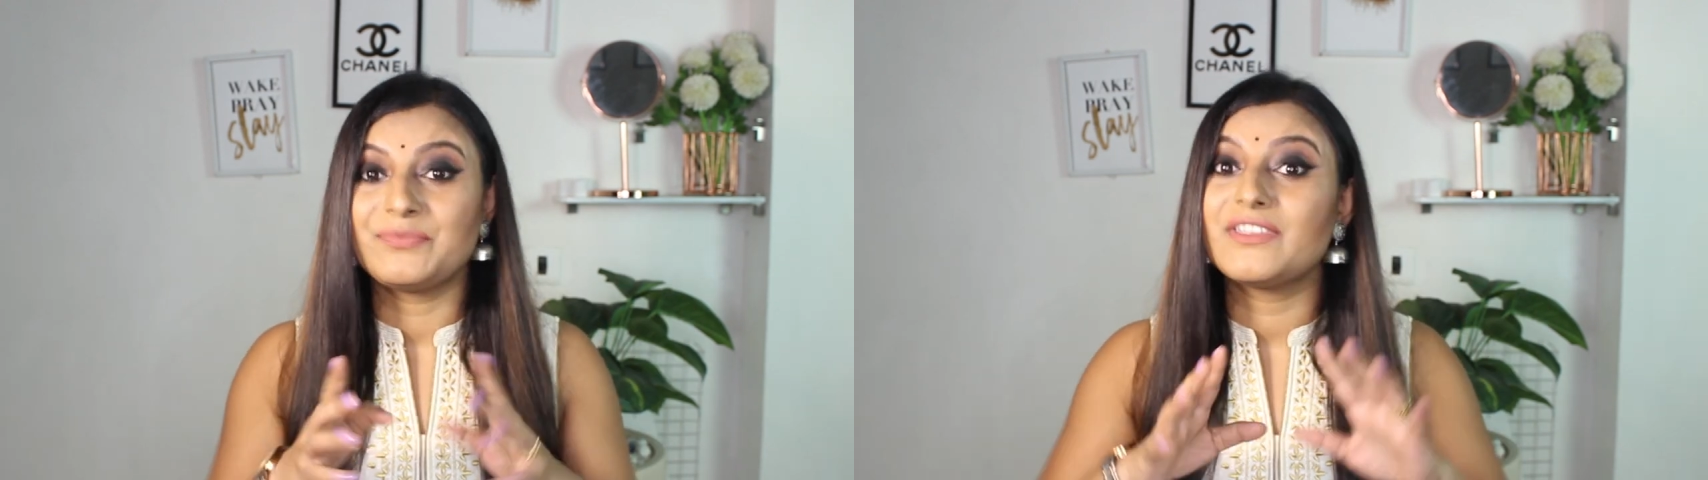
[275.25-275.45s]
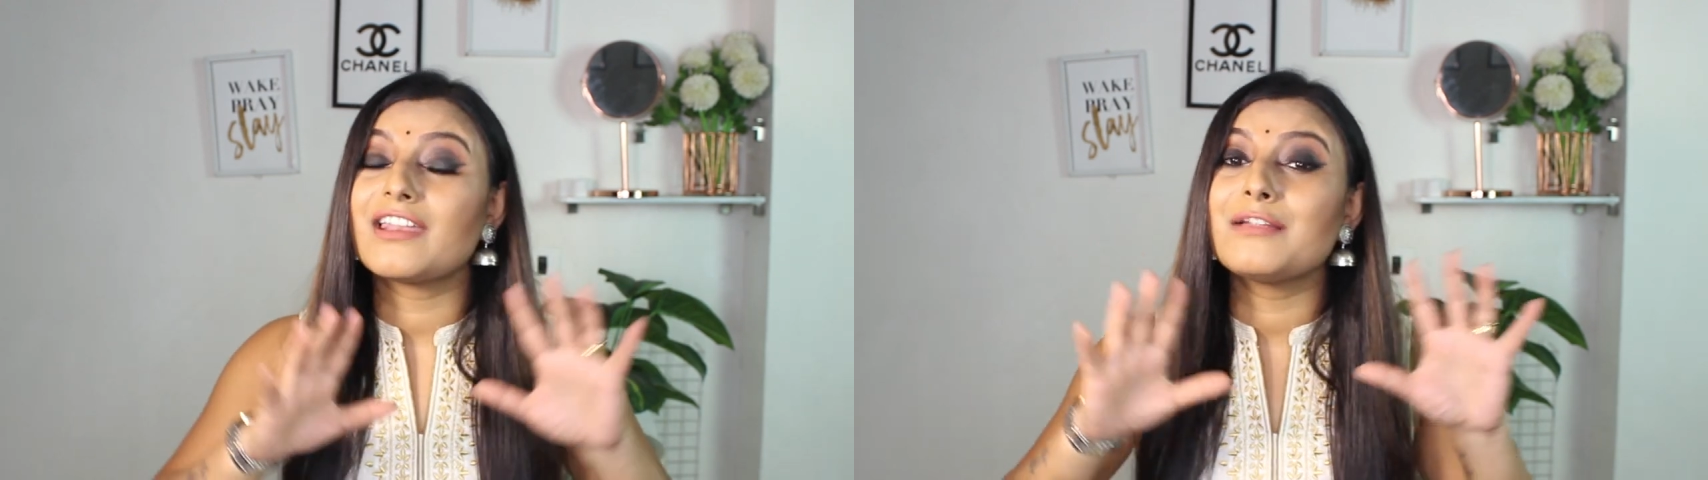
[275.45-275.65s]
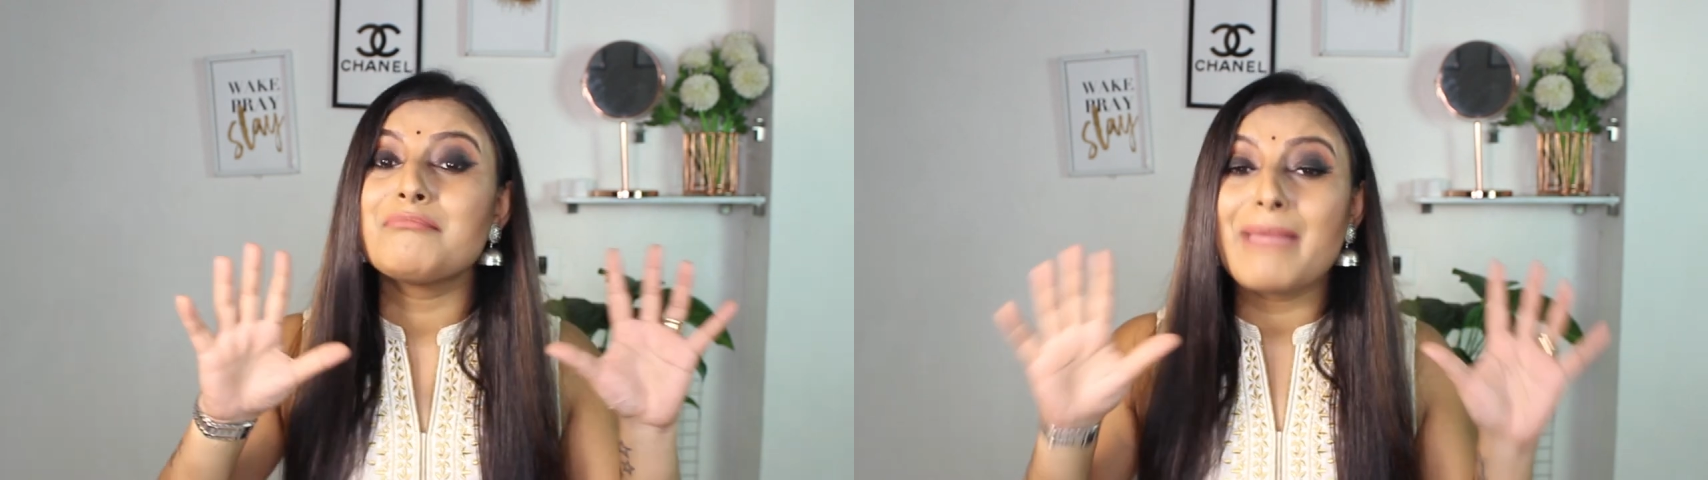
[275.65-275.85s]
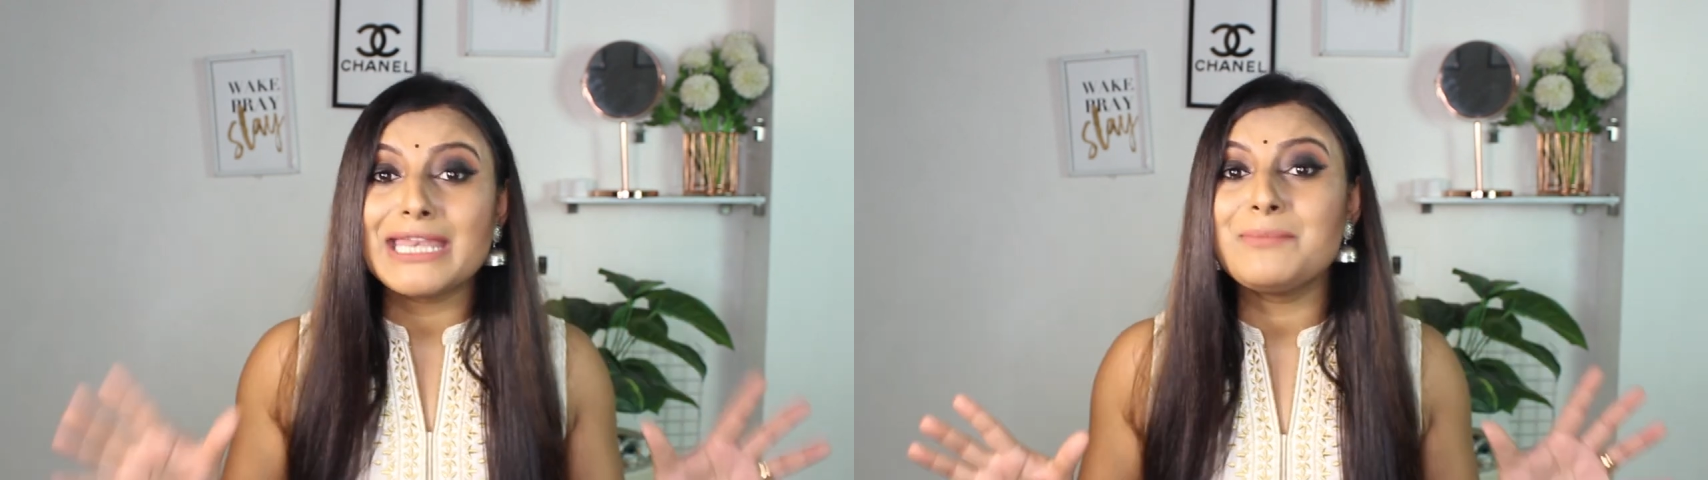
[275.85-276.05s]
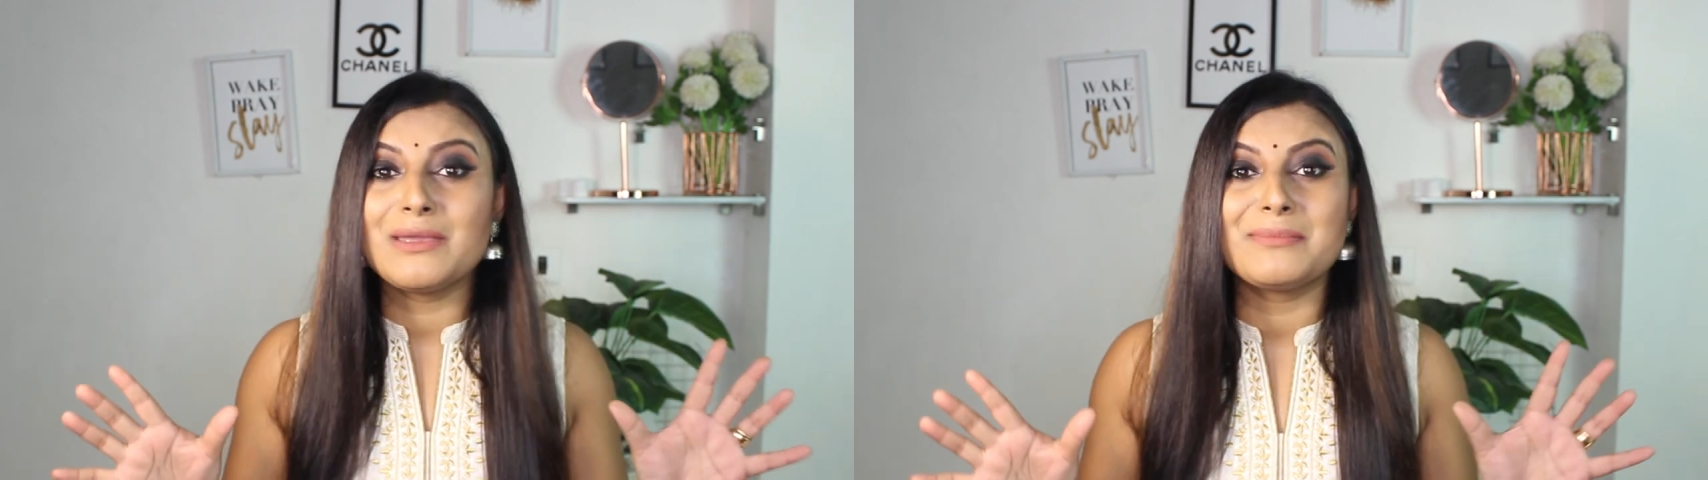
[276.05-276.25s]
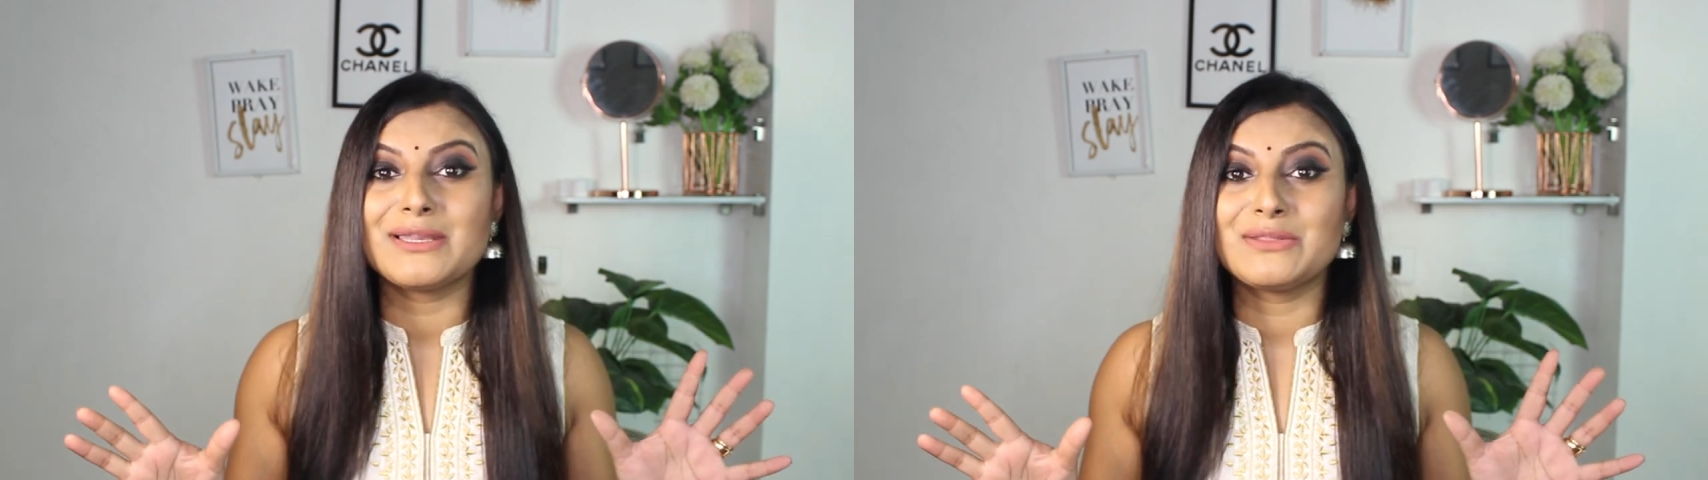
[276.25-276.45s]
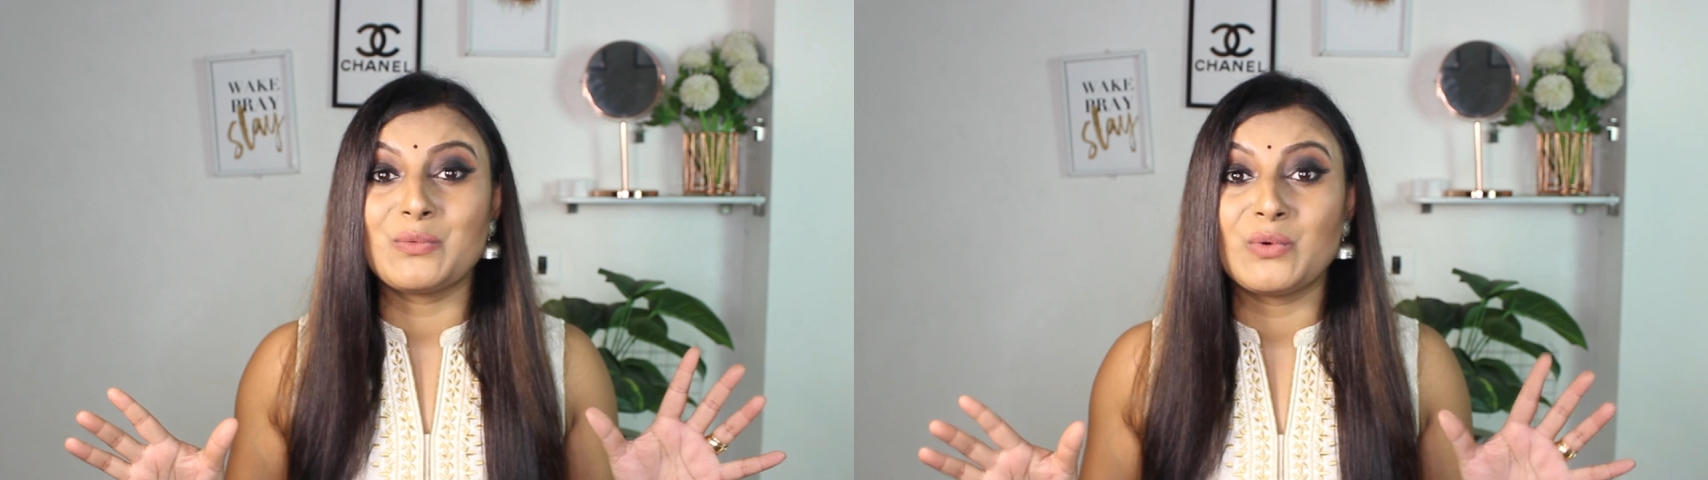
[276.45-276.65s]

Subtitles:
There are many people in the